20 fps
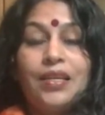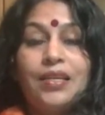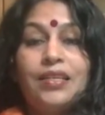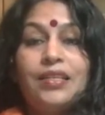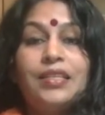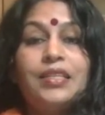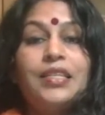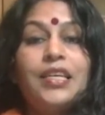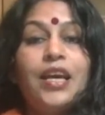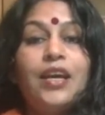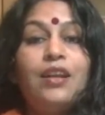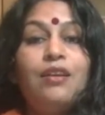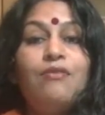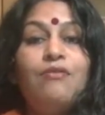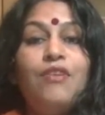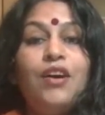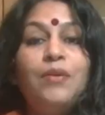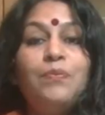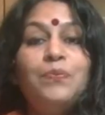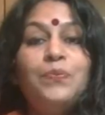
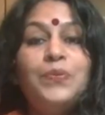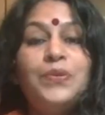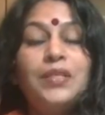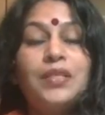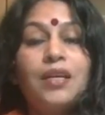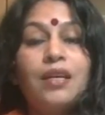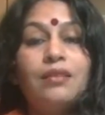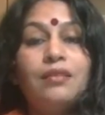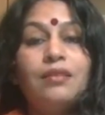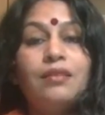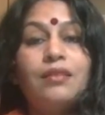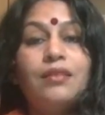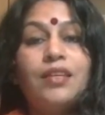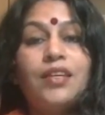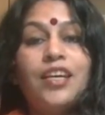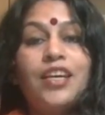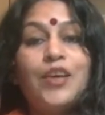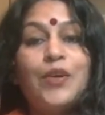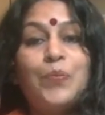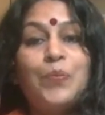Sarvam
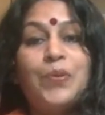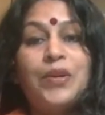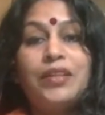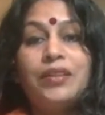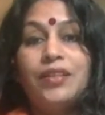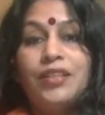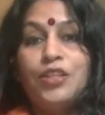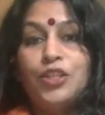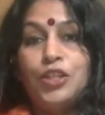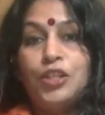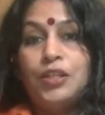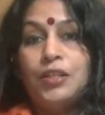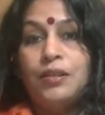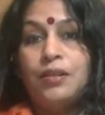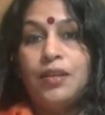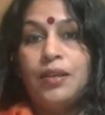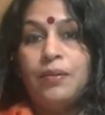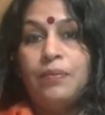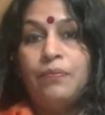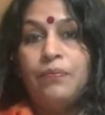satye
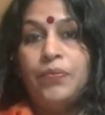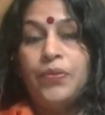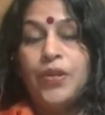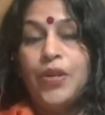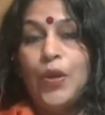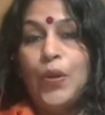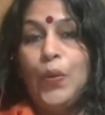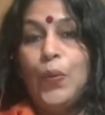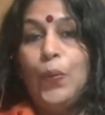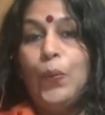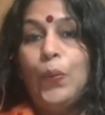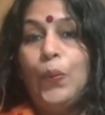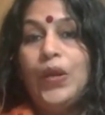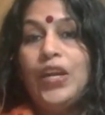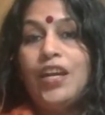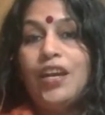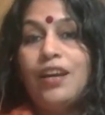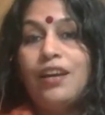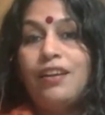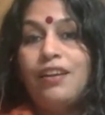pratishthitham.
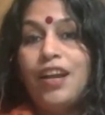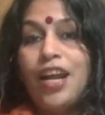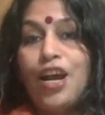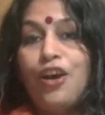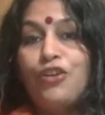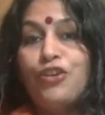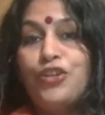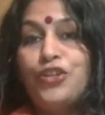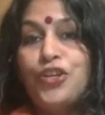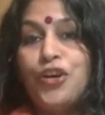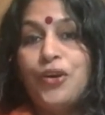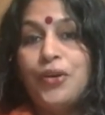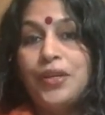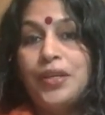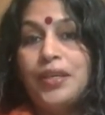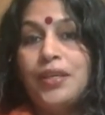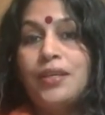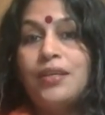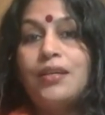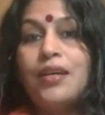We are now
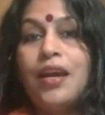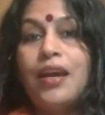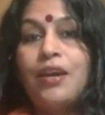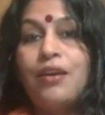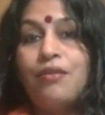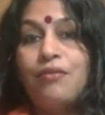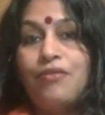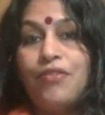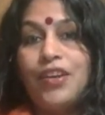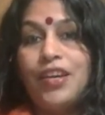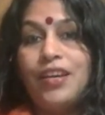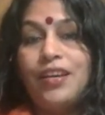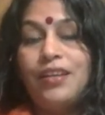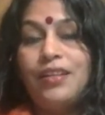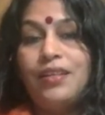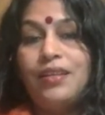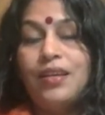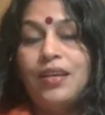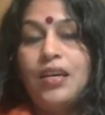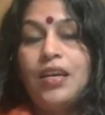talking in Ayurveda
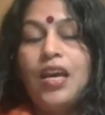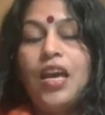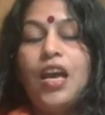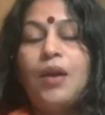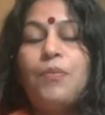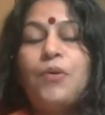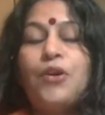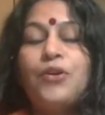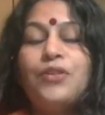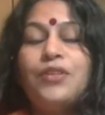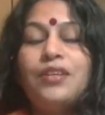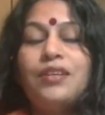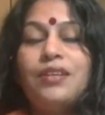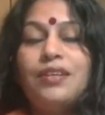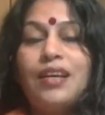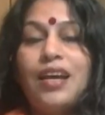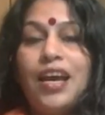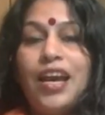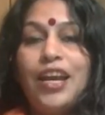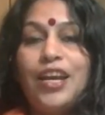about the
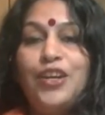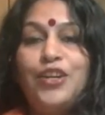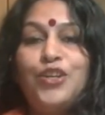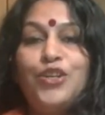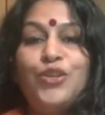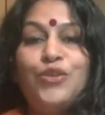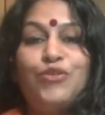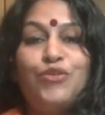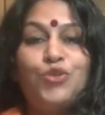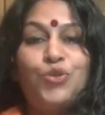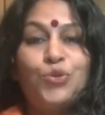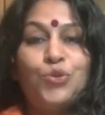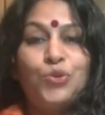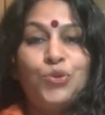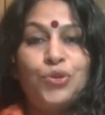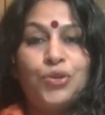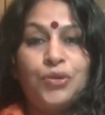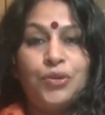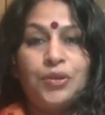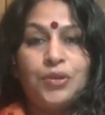kind of truth
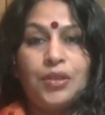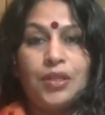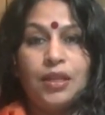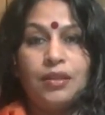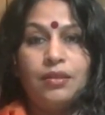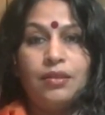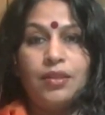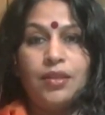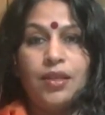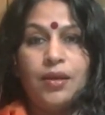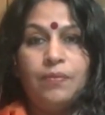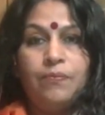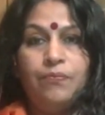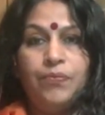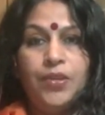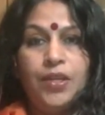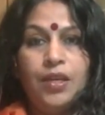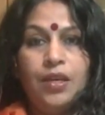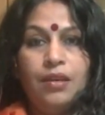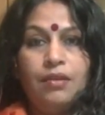or Satyam
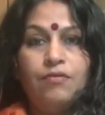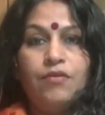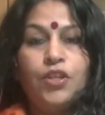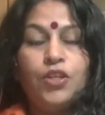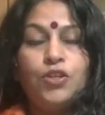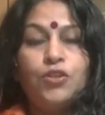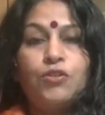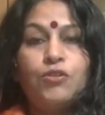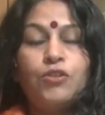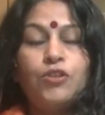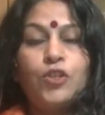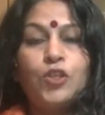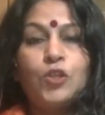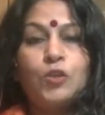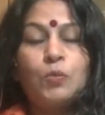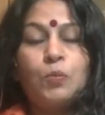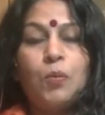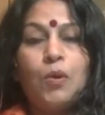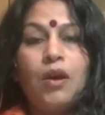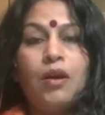which is
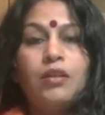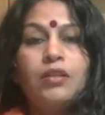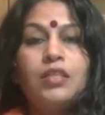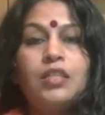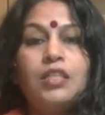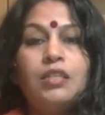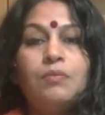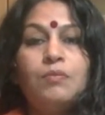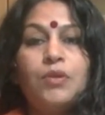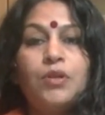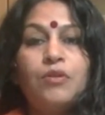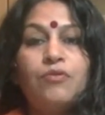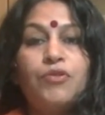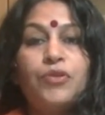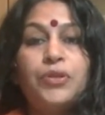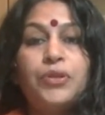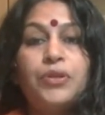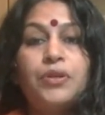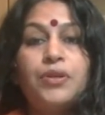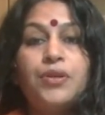responsible
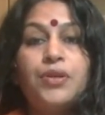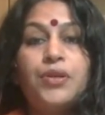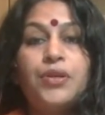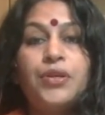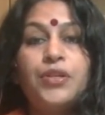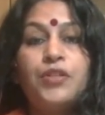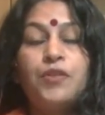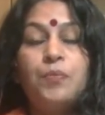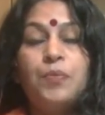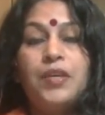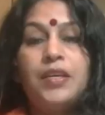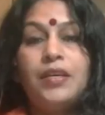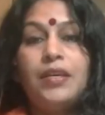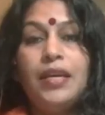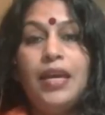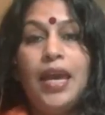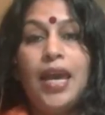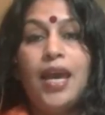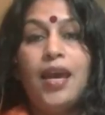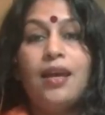for the earth being
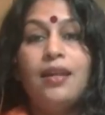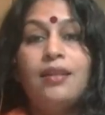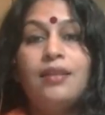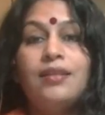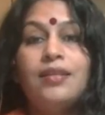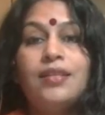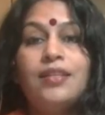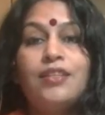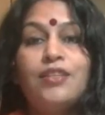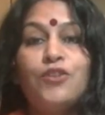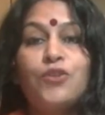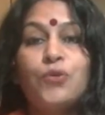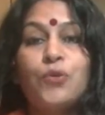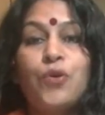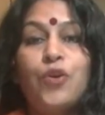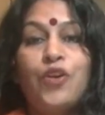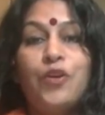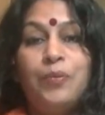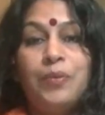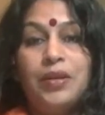held in its
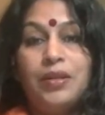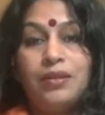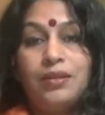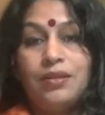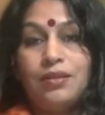orbit,